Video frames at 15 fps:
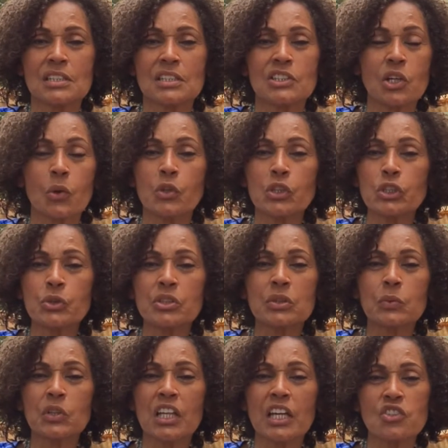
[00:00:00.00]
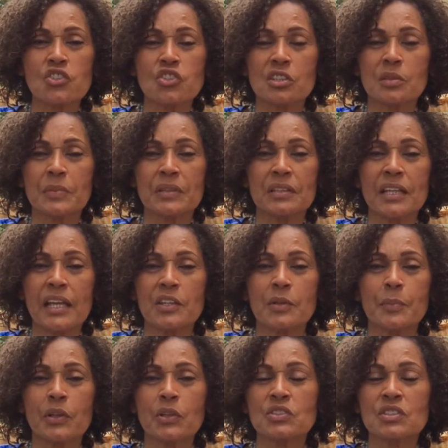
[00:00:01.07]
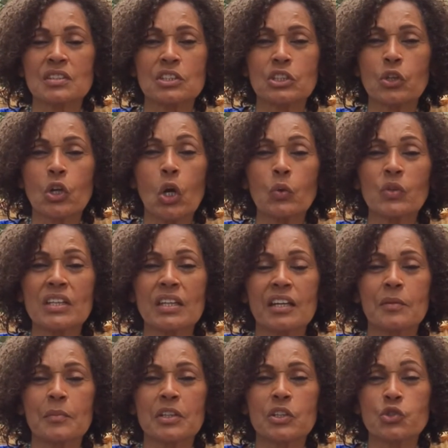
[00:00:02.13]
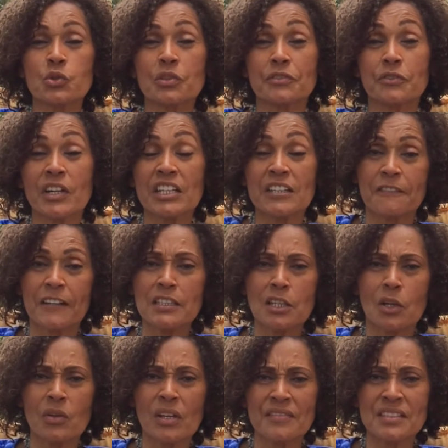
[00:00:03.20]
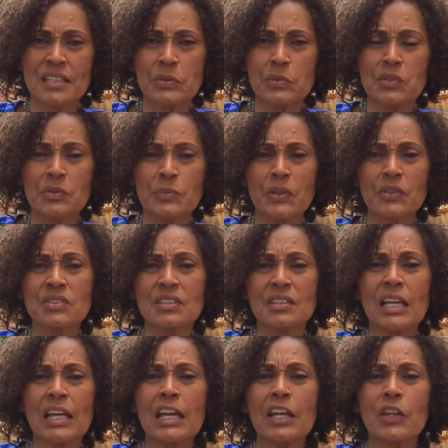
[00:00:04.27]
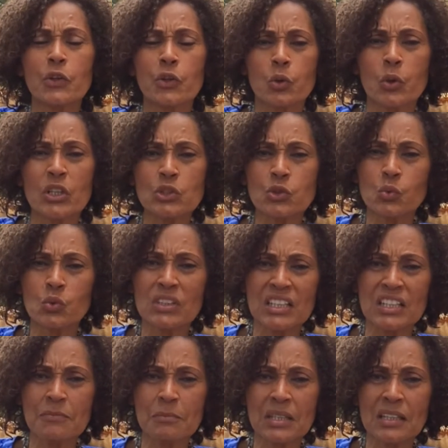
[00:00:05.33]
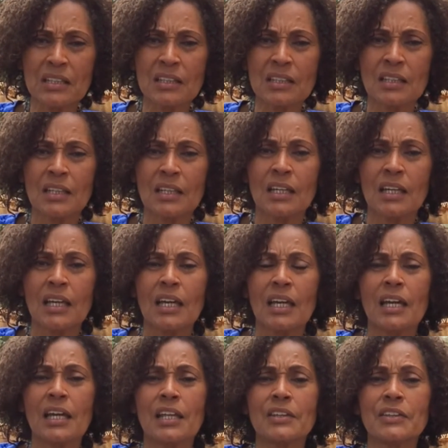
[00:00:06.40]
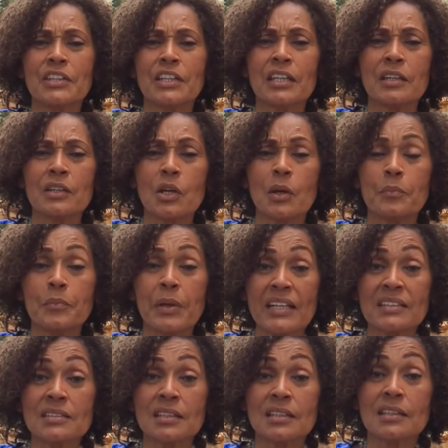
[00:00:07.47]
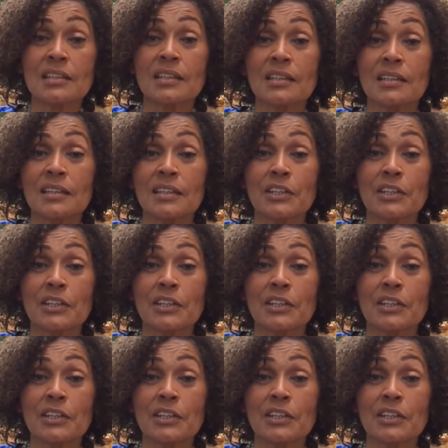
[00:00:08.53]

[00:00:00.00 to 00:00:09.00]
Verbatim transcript: So when you're in a relationship and the person, you're only there because you're afraid if I don't have sex with this person, they're going to leave me, then basically,